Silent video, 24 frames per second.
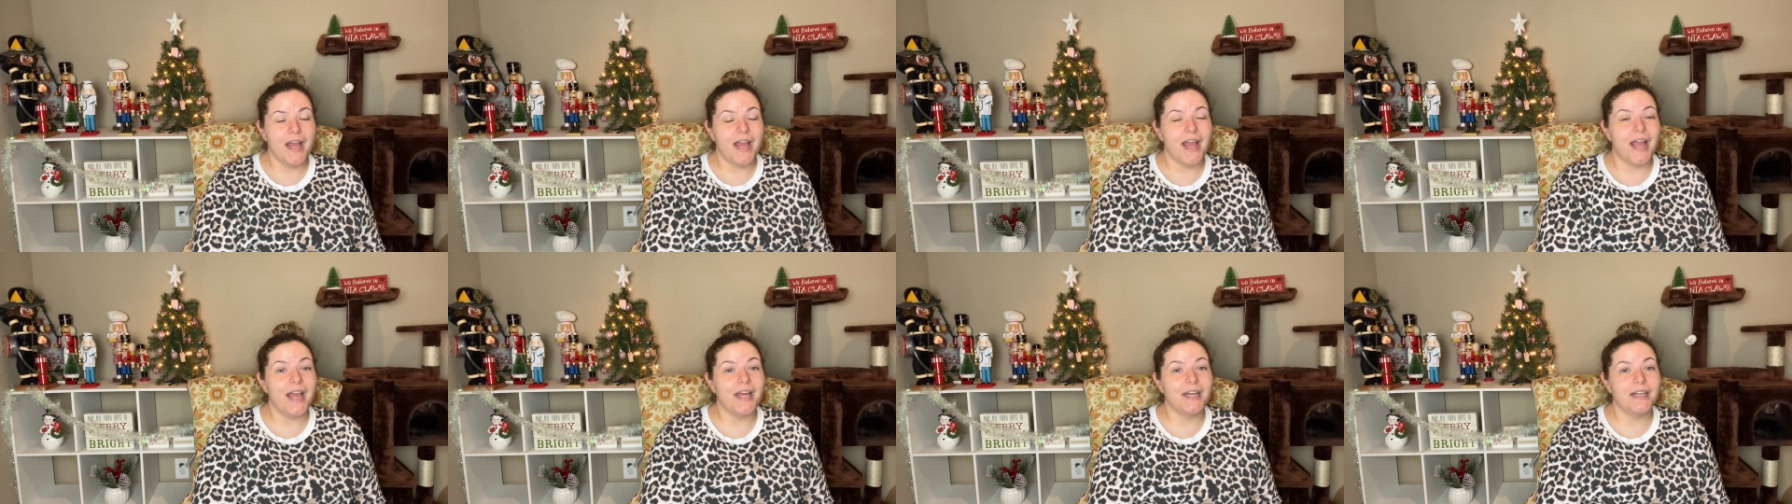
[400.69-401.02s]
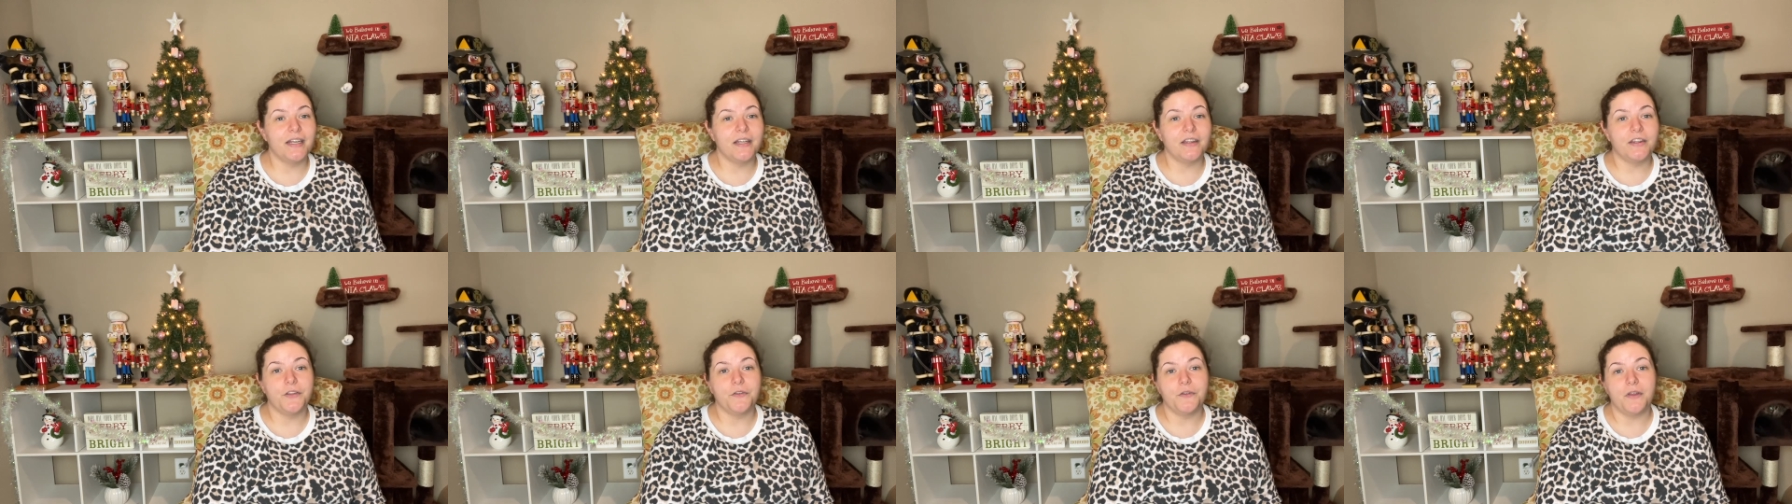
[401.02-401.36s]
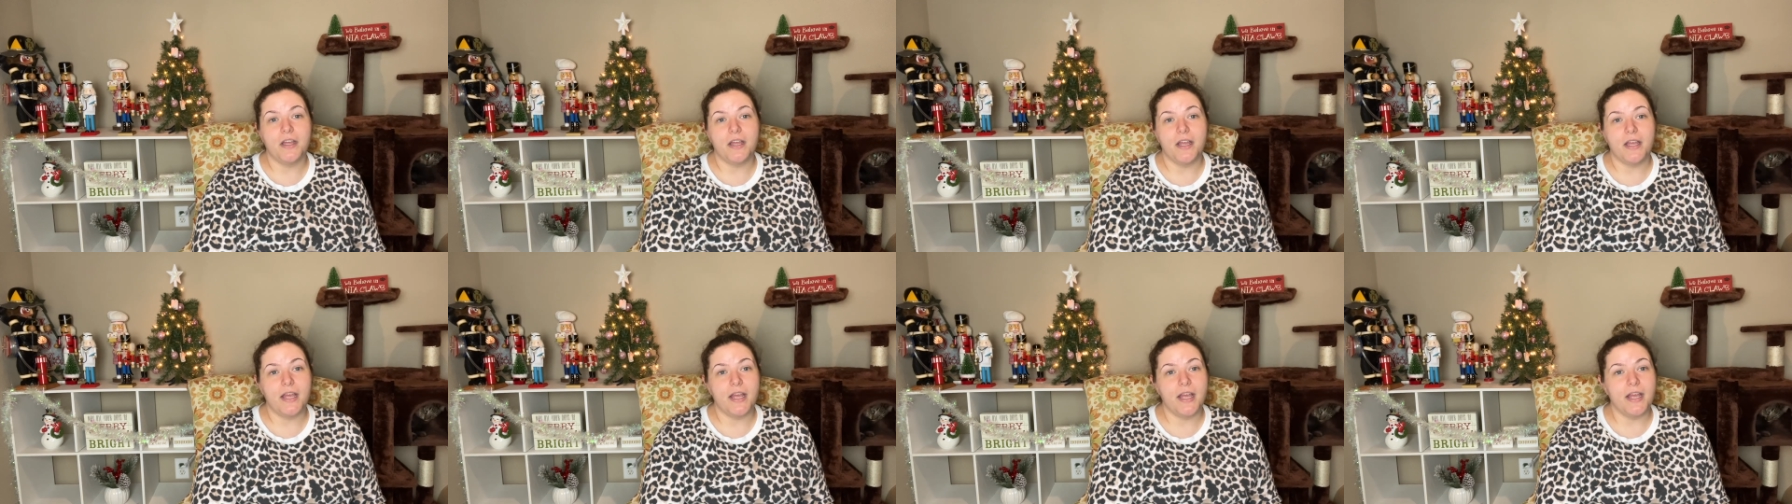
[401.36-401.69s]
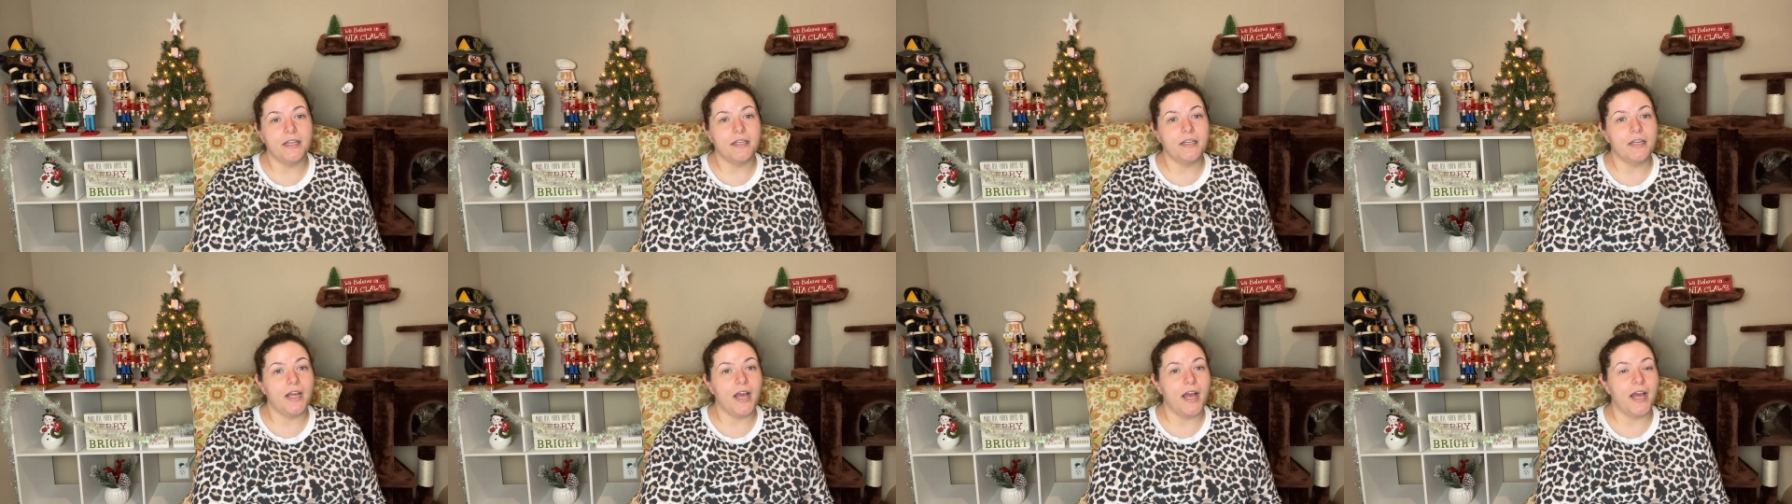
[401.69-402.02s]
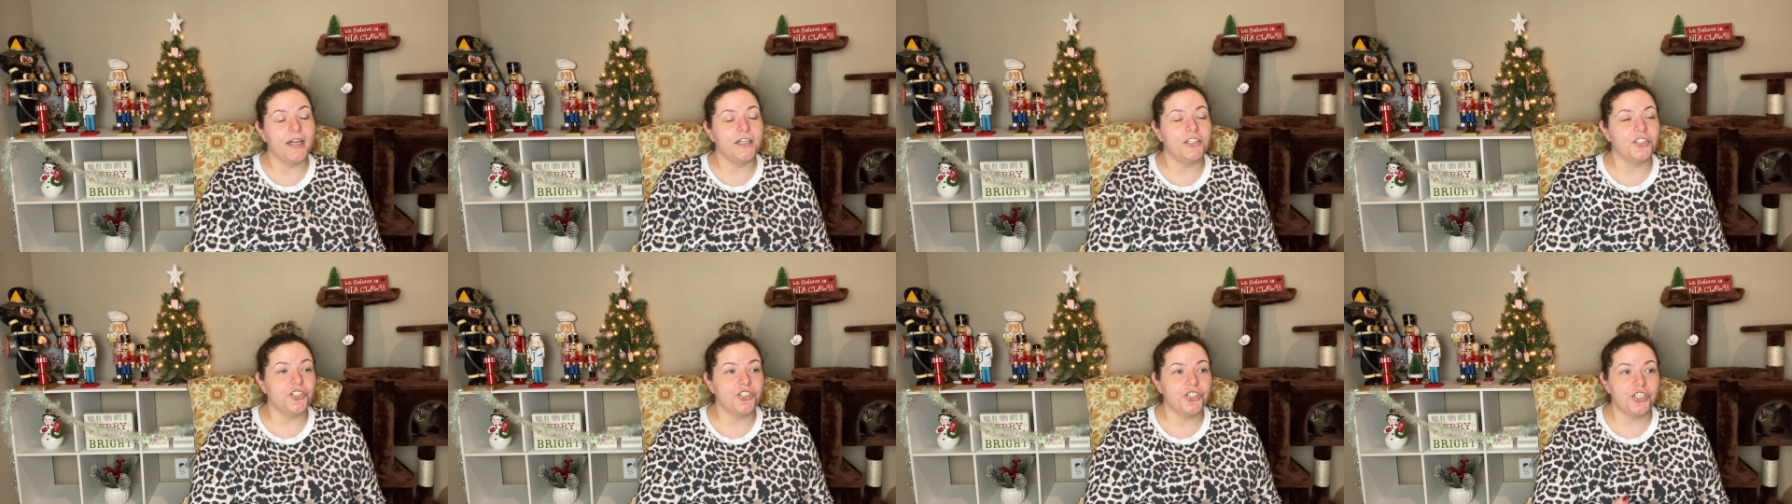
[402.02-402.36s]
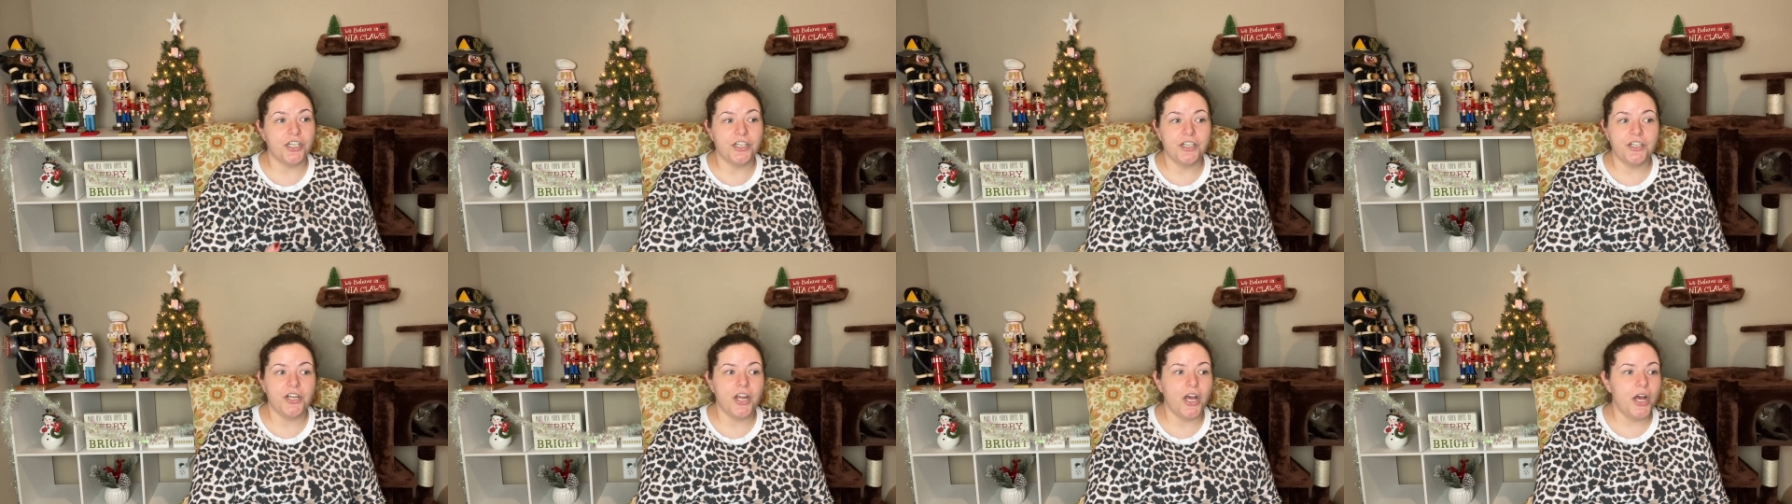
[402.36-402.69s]
and the and and
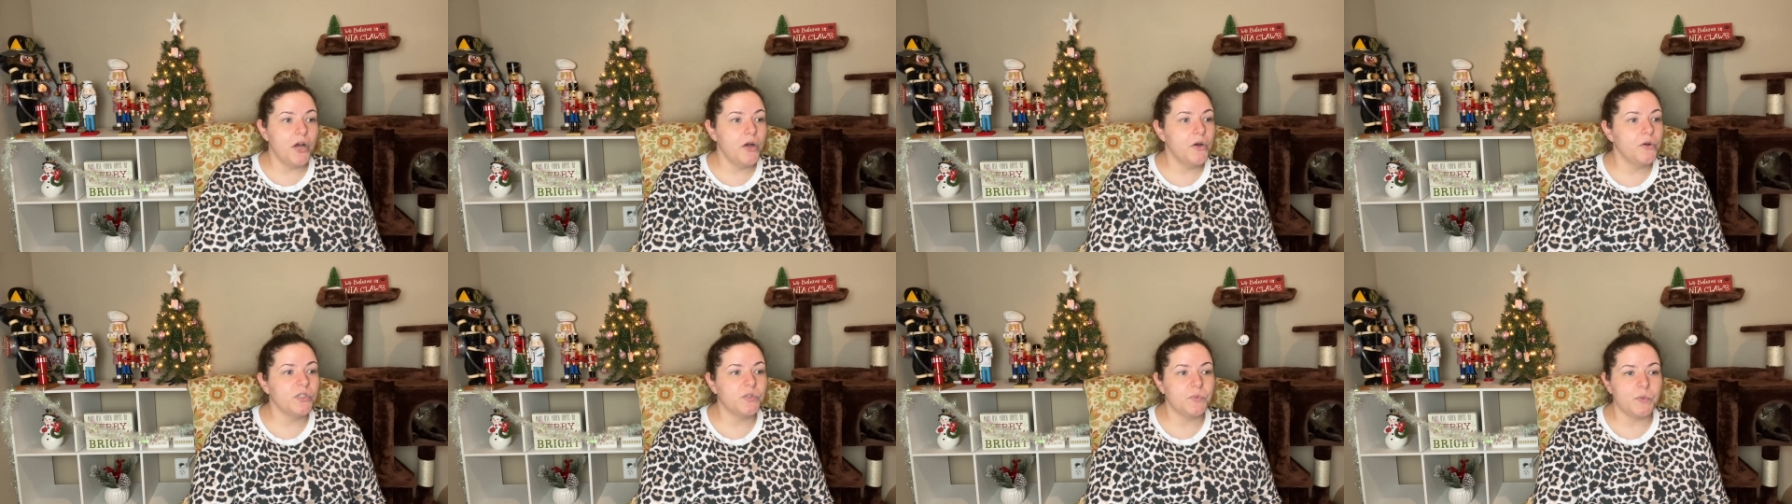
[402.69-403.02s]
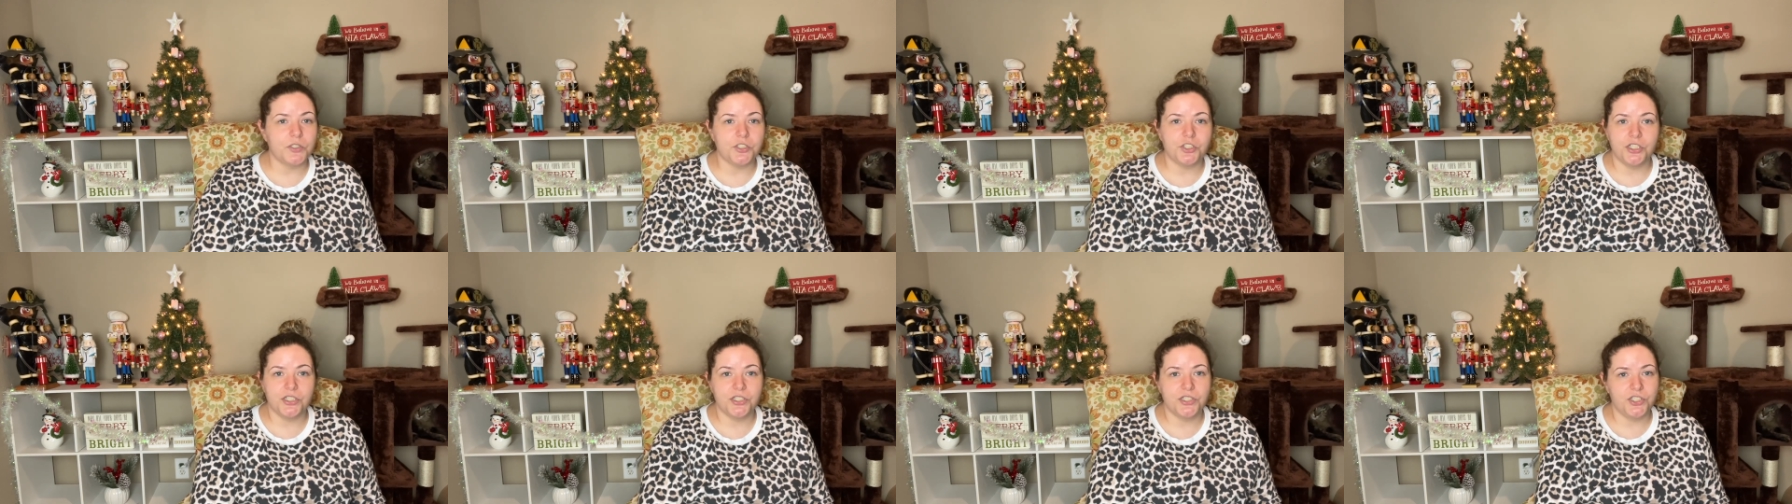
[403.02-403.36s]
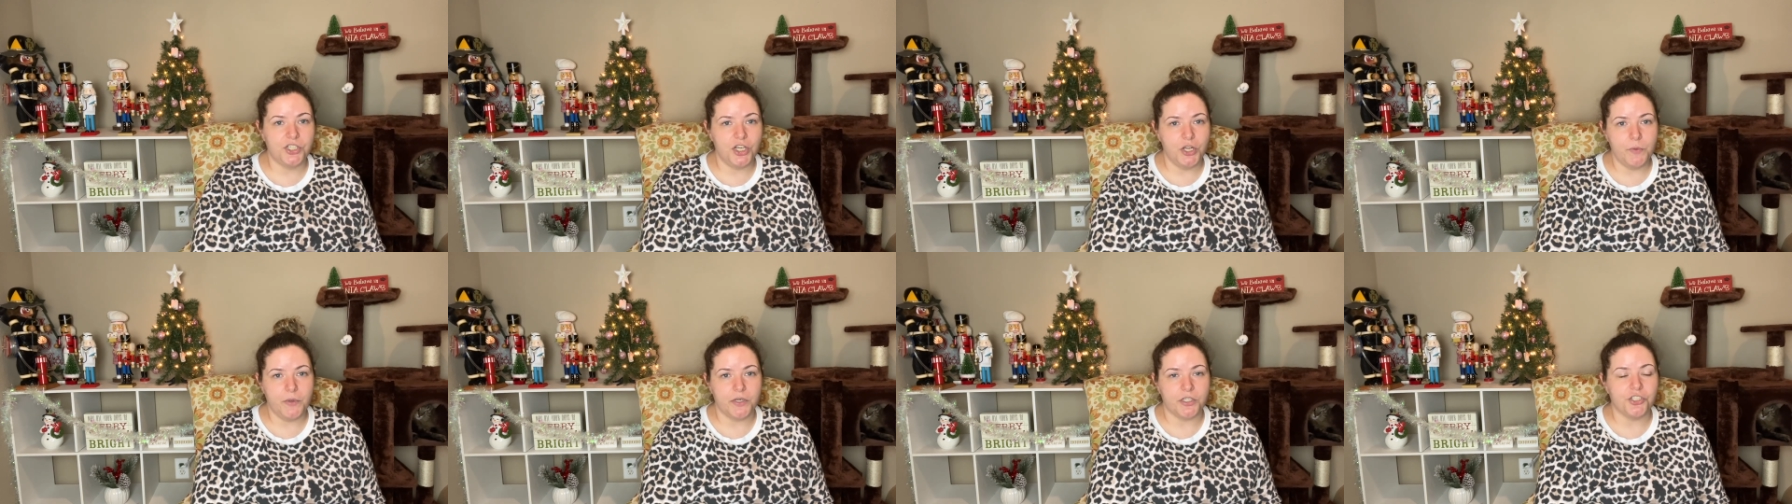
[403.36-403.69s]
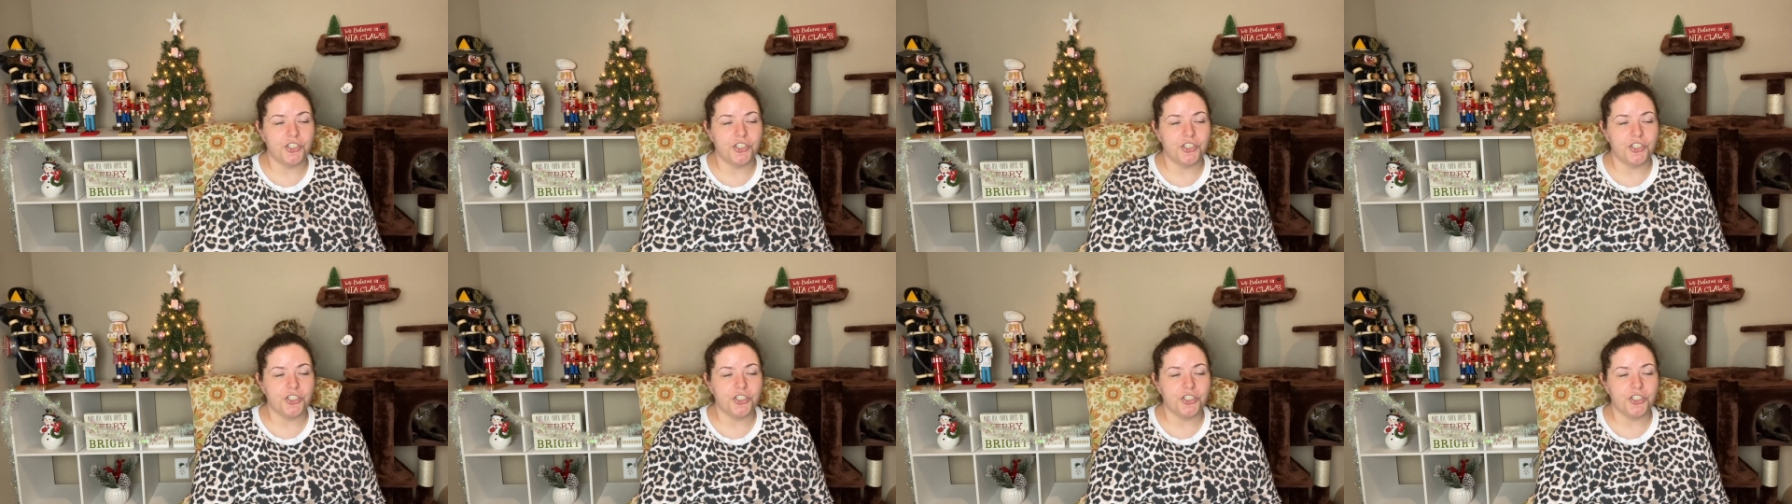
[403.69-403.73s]
she knows what she's doing.